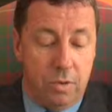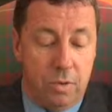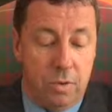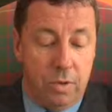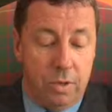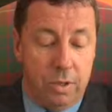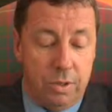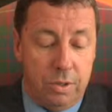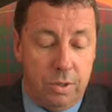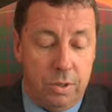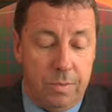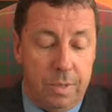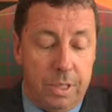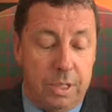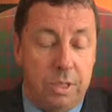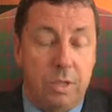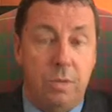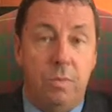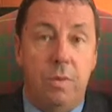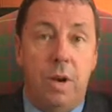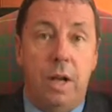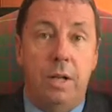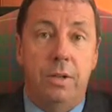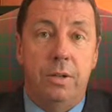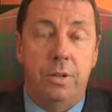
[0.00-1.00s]
Law,
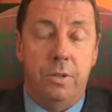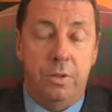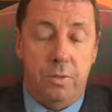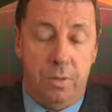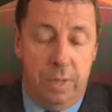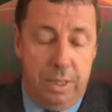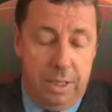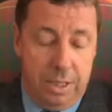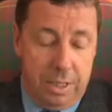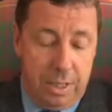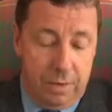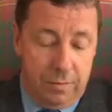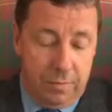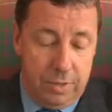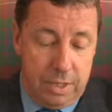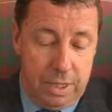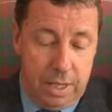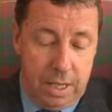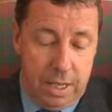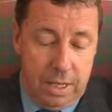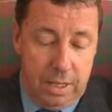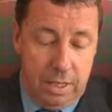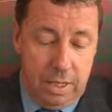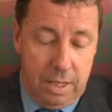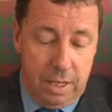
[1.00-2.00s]
Trimester 1,
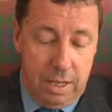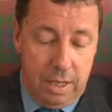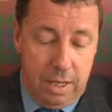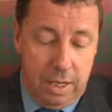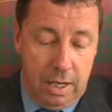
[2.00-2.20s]
2017.